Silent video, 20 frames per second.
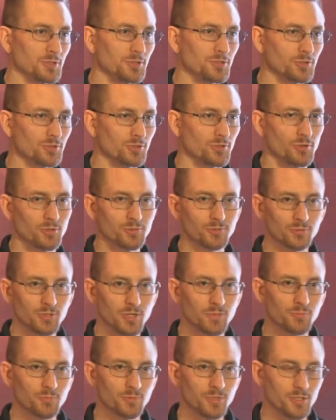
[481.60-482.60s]
installs or
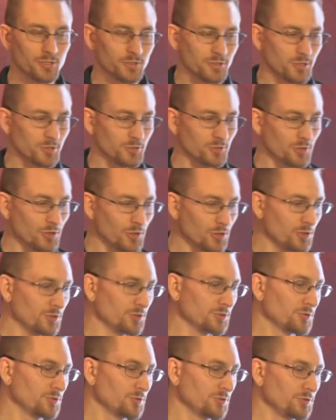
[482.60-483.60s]
upgrades that you
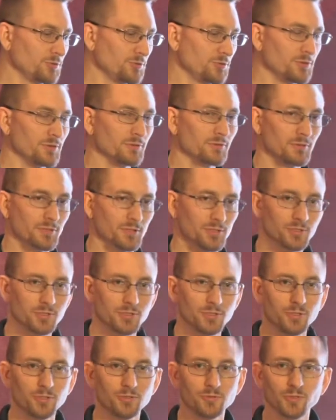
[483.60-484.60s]
also
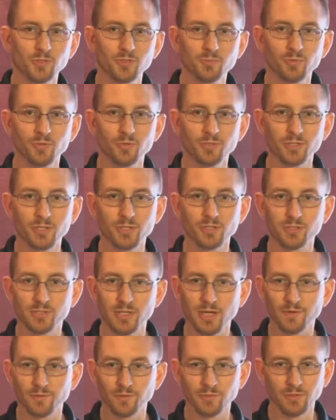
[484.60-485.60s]
consider doing smoke tests
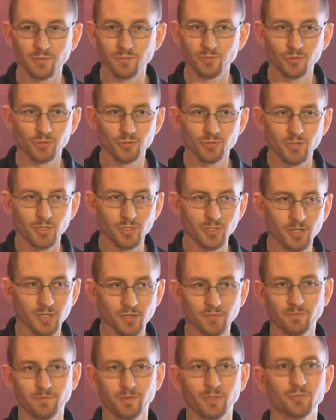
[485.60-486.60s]
after even doing a
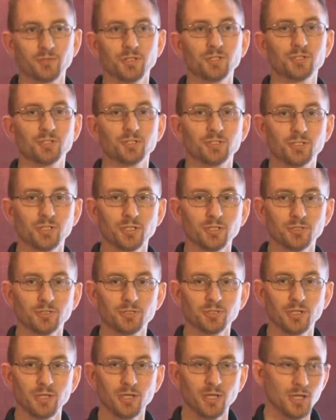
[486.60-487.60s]
configuration
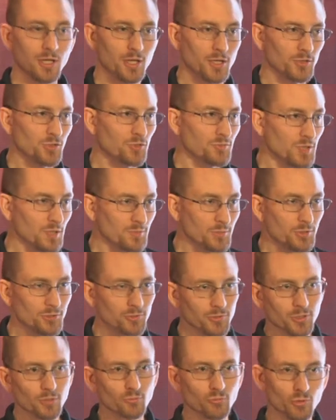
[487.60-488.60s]
change. You may be
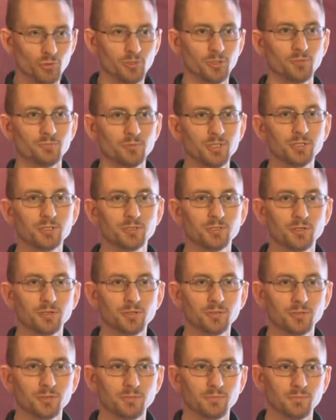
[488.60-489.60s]
doing a rolling
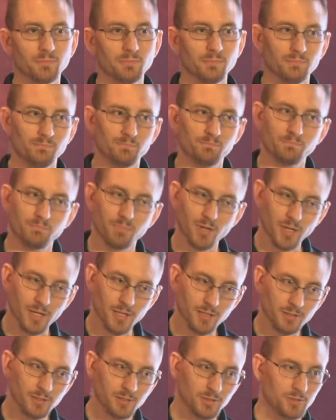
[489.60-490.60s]
restart,
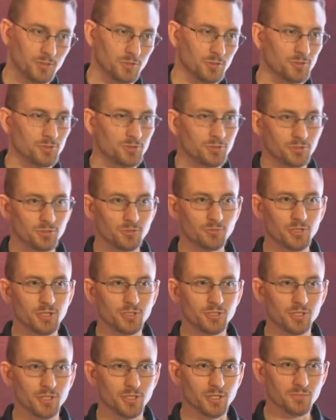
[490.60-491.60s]
but you still
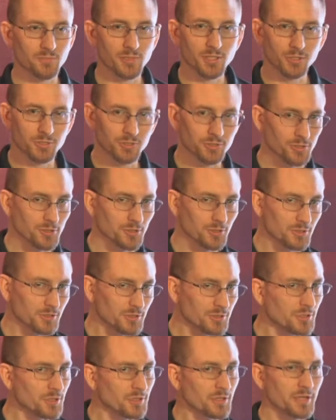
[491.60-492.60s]
want to check and make sure,
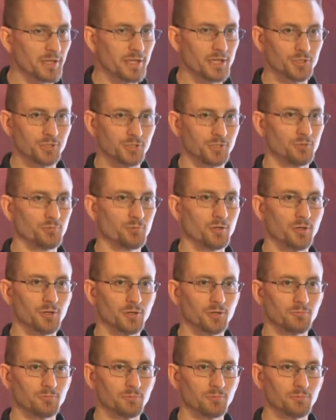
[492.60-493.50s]
did that actually work?